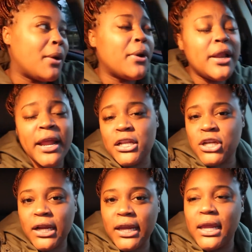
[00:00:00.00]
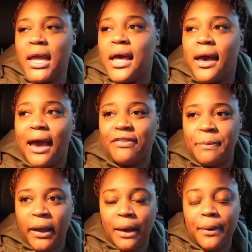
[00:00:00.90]
But we're going to head to Target. I have to
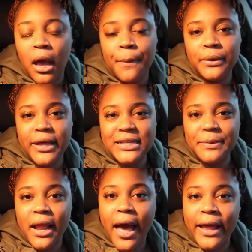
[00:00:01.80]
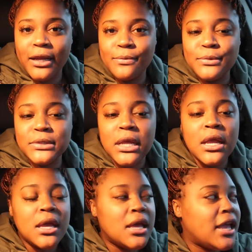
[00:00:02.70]
pick up a couple last minute items.
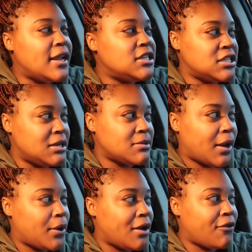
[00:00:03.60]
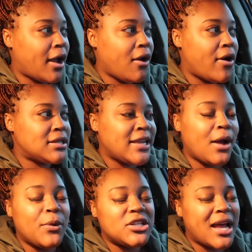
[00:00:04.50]
It just seems like whenever I go out of
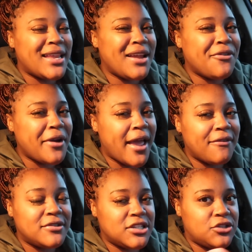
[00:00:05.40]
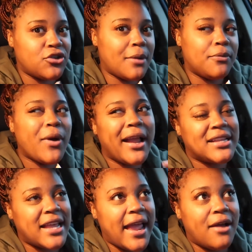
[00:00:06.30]
town, which I never have just dropped. Well, I
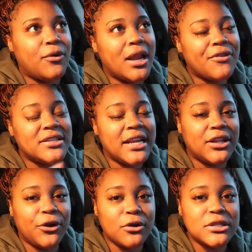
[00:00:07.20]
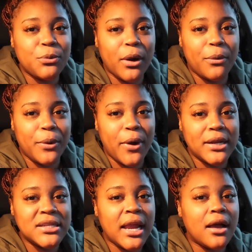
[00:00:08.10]
guess I have. Whenever I take the girls somewhere when we go
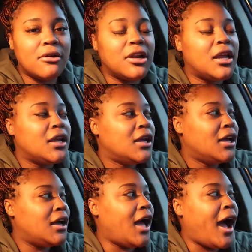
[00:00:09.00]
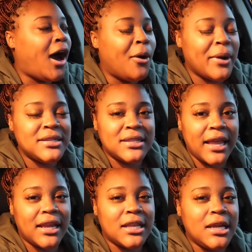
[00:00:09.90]
out of town, I always
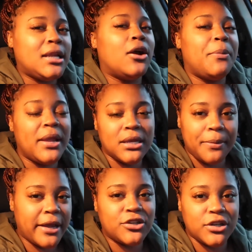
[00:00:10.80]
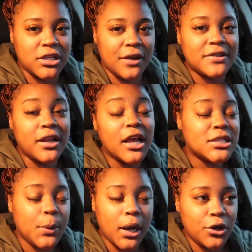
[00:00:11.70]
like need to go pick up extra stuff. So
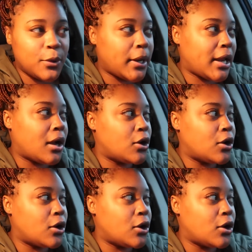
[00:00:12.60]
that's what we're going to do right now.